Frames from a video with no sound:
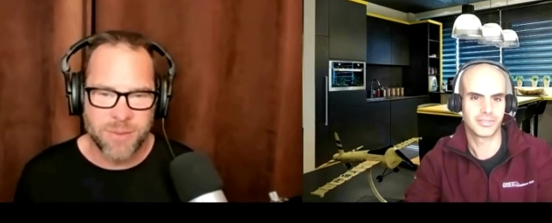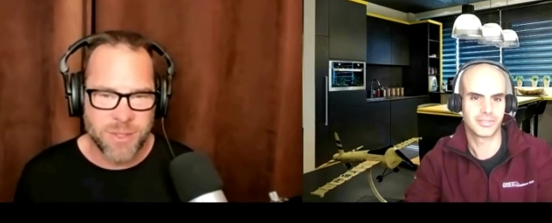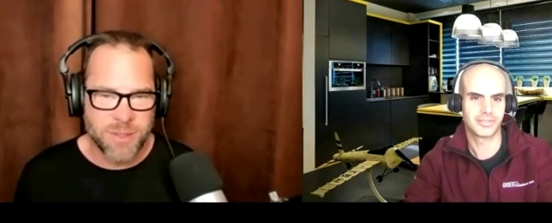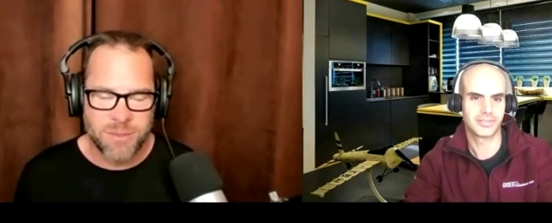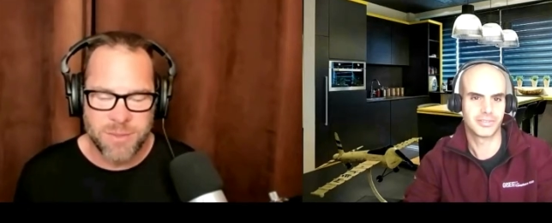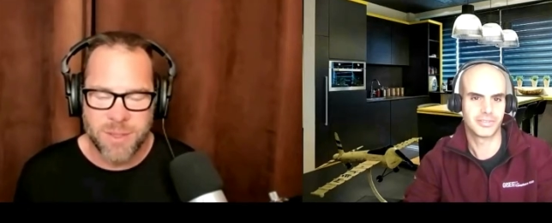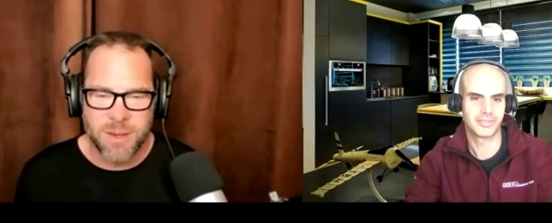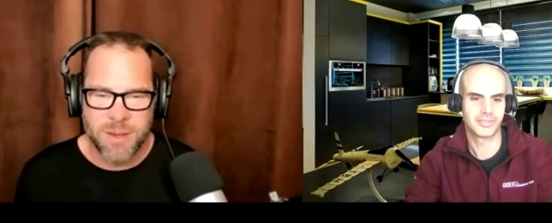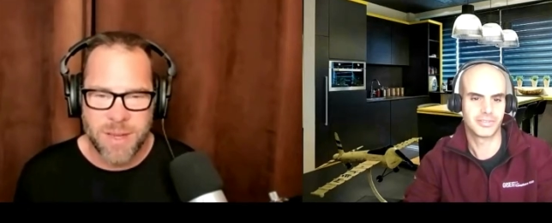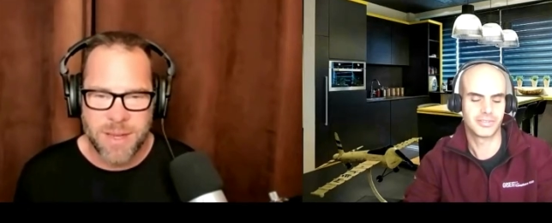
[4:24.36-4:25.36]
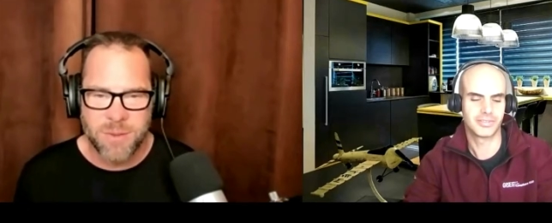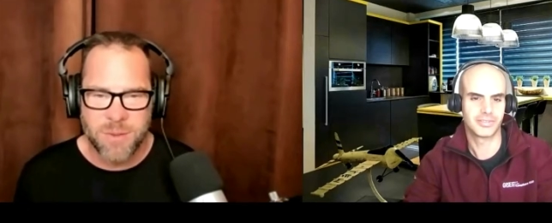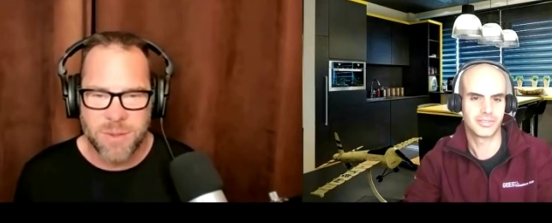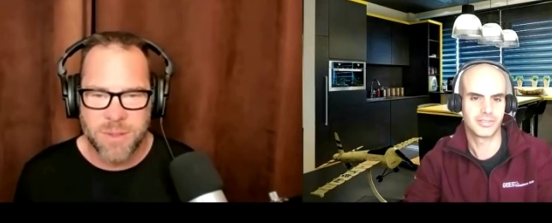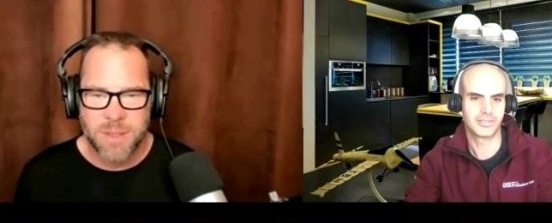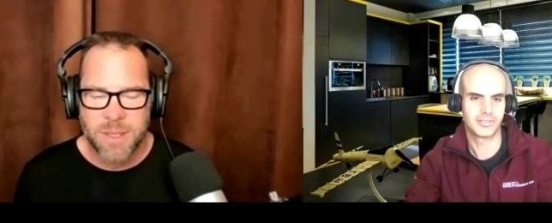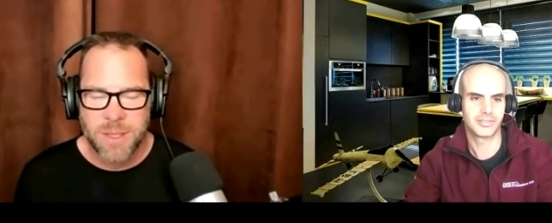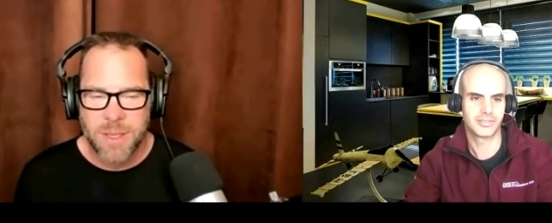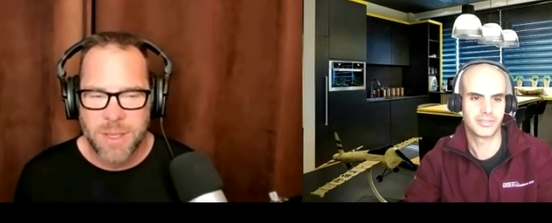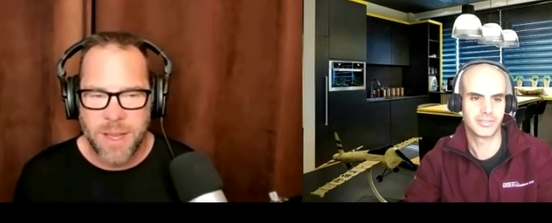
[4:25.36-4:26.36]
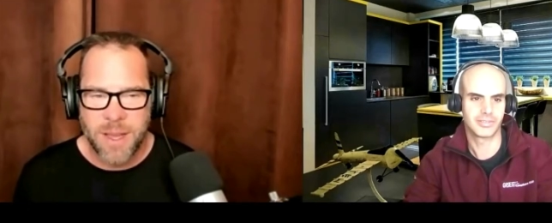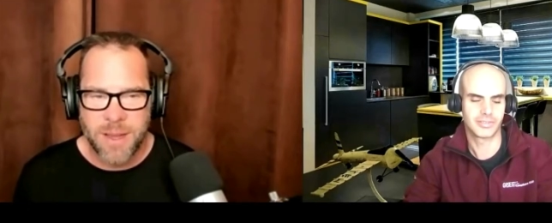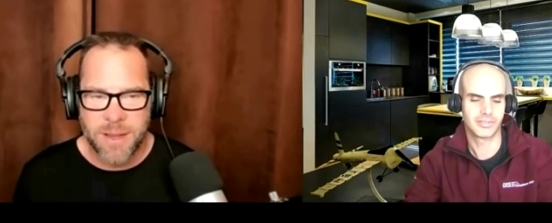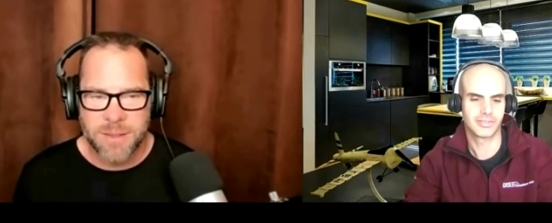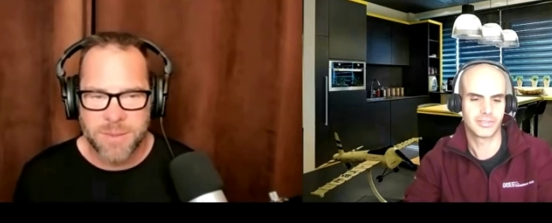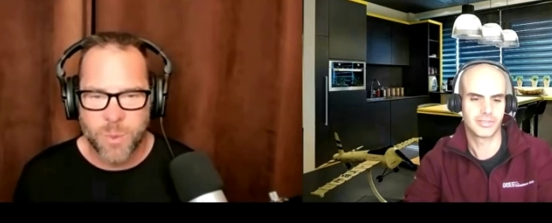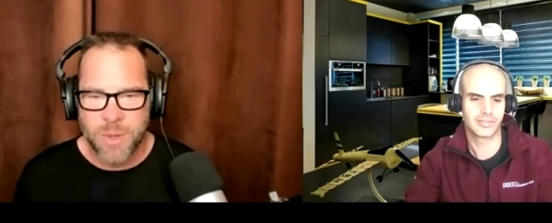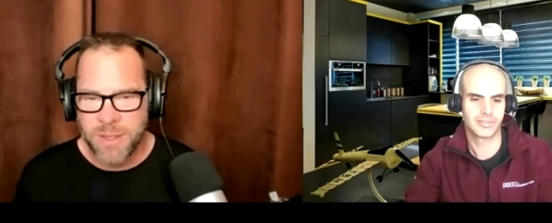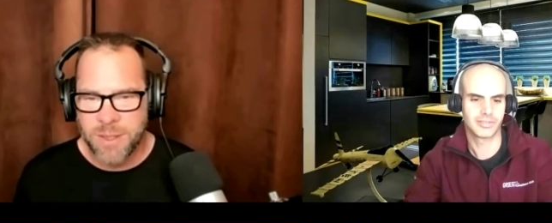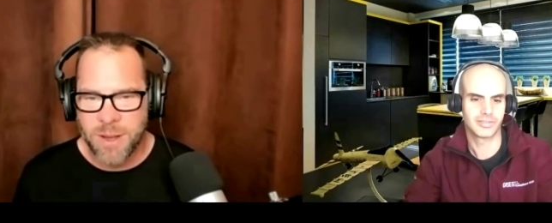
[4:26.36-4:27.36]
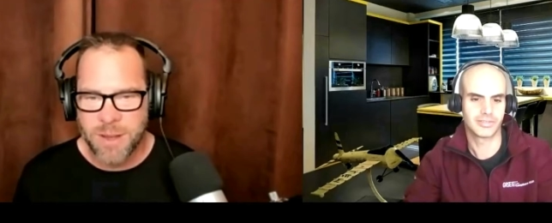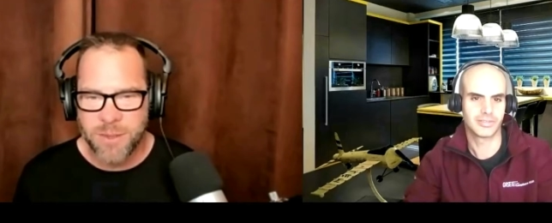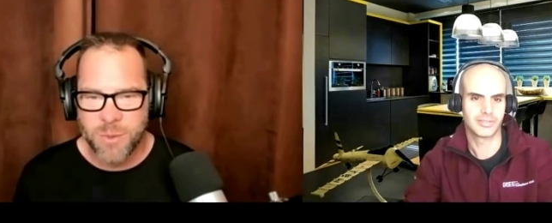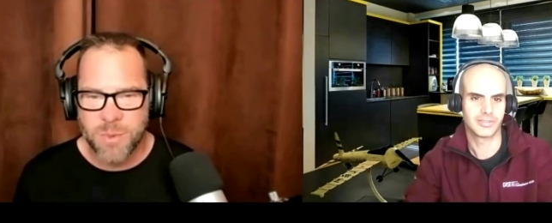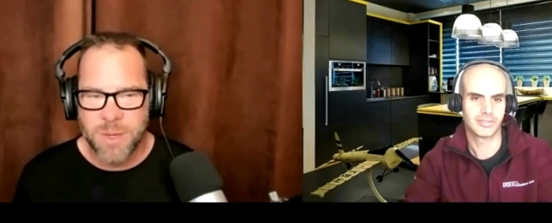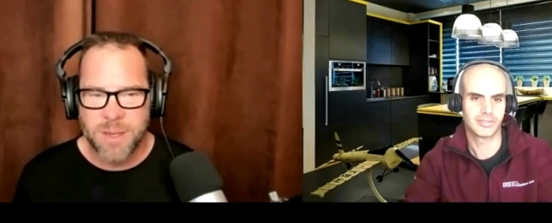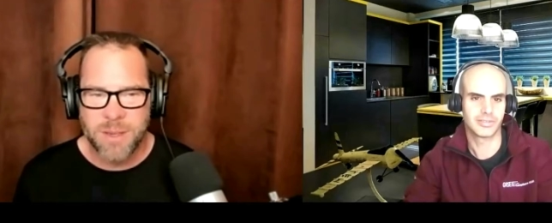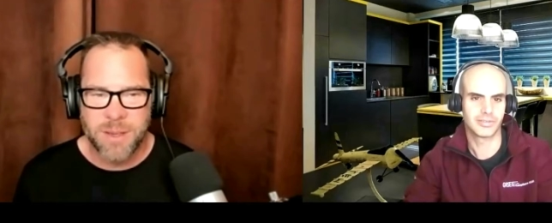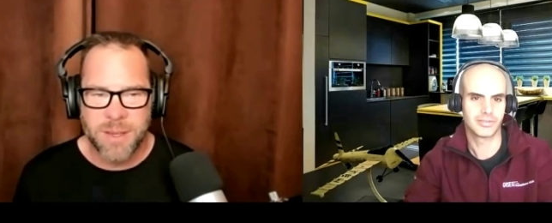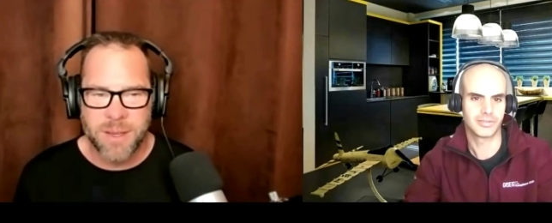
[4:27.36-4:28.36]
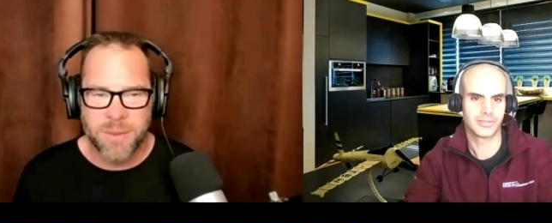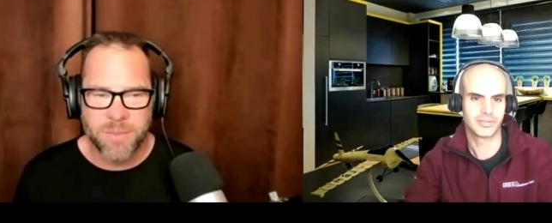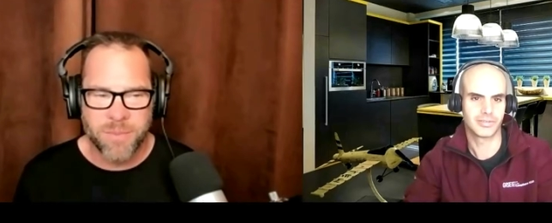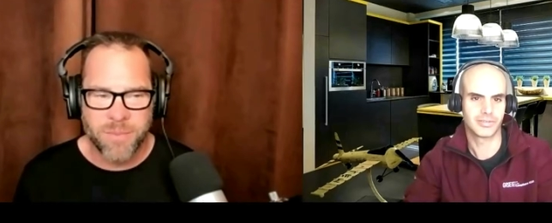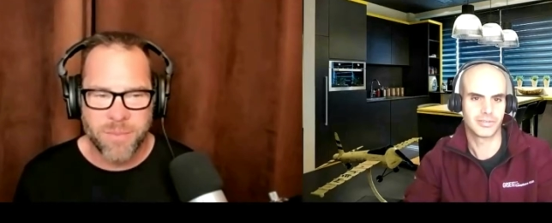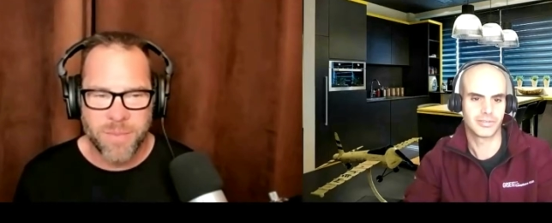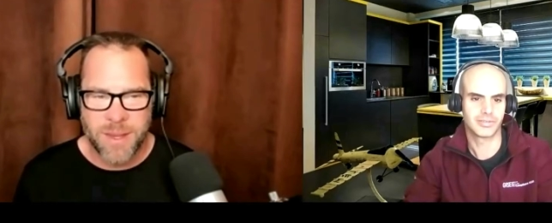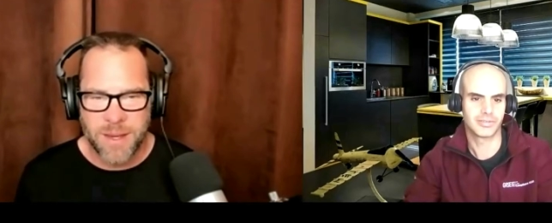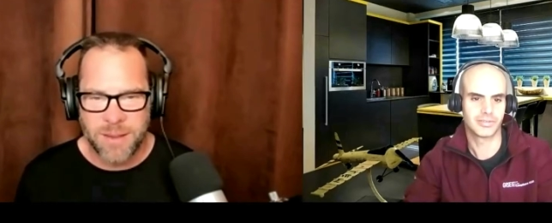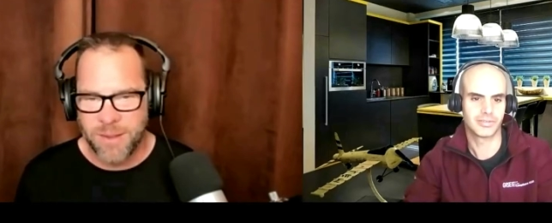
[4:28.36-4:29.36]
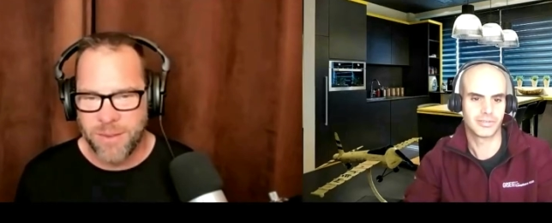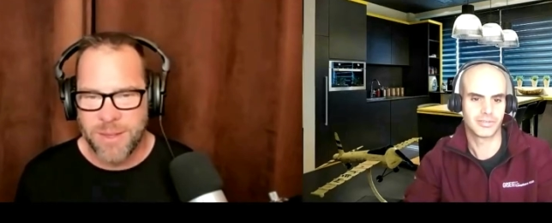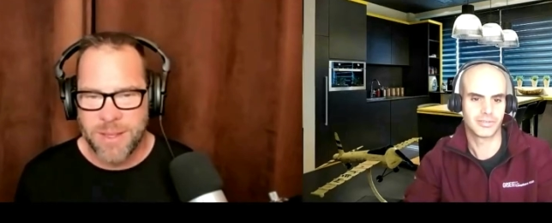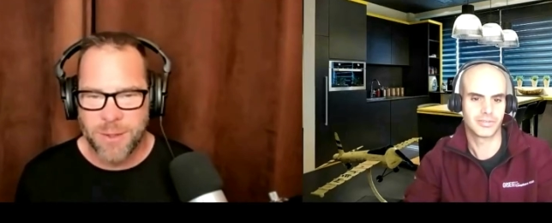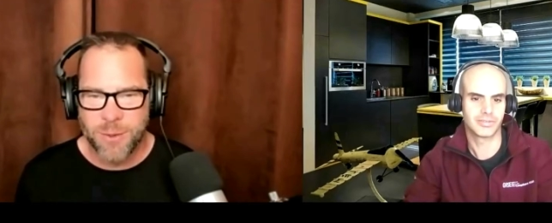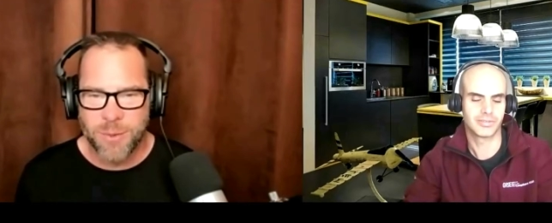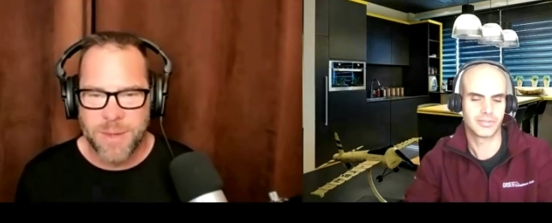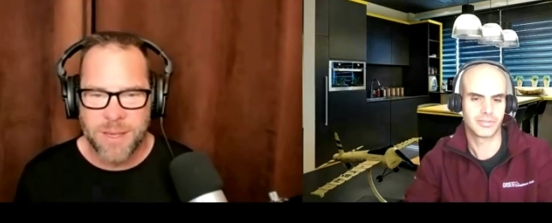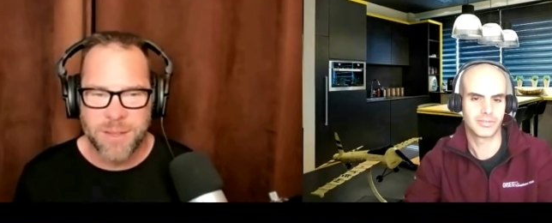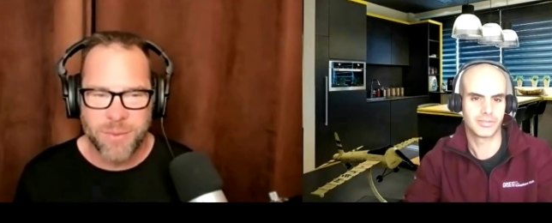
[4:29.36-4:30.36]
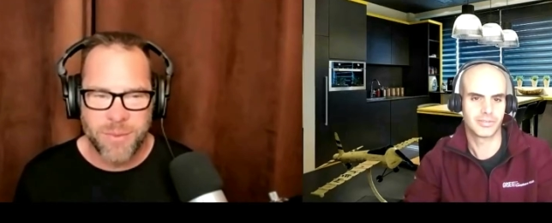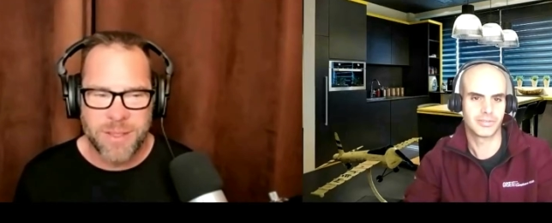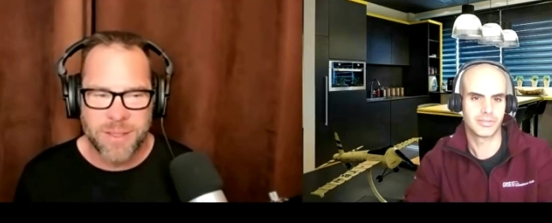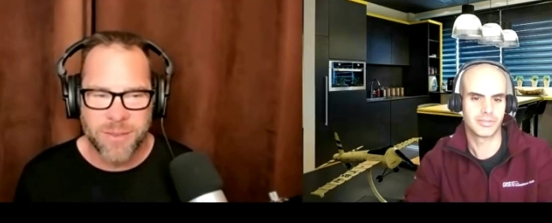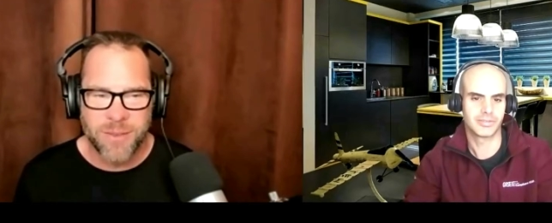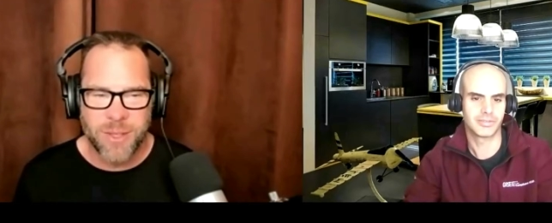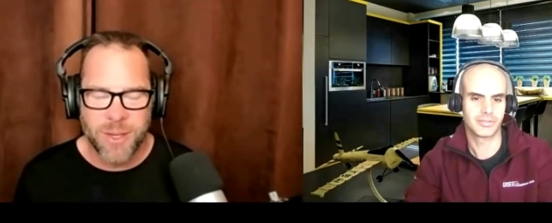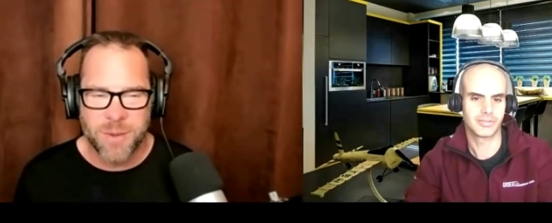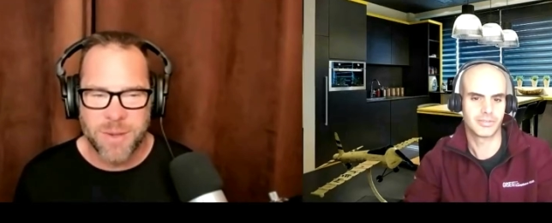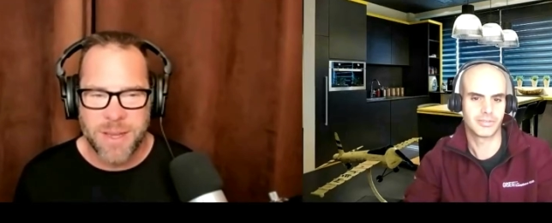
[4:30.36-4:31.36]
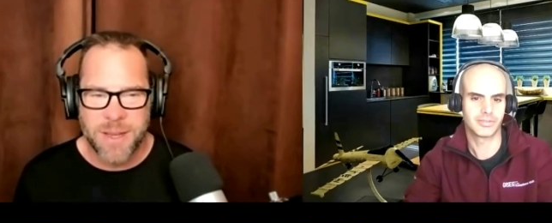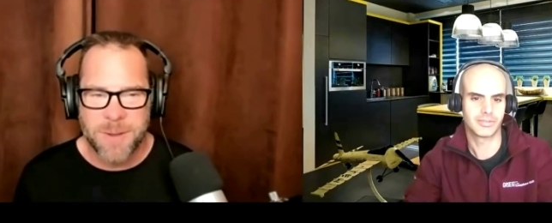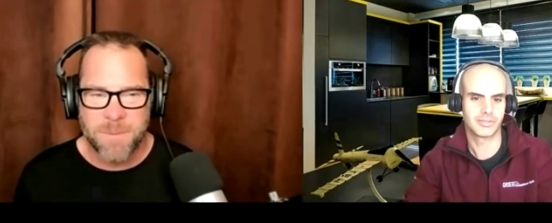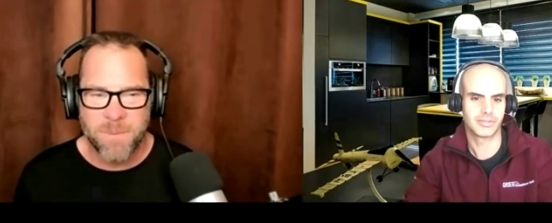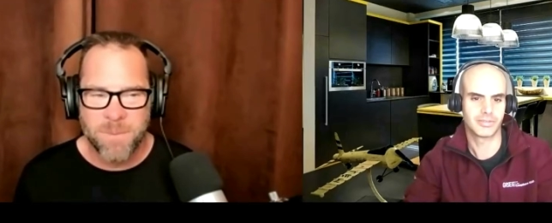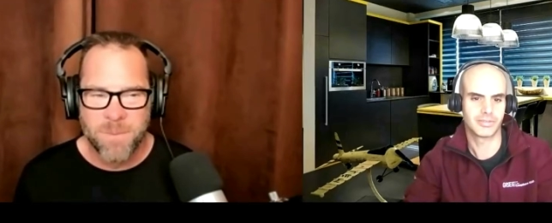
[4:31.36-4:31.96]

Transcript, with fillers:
Speaker 1: just started high school, uh, one in college, one um, that is in the career field. So, um,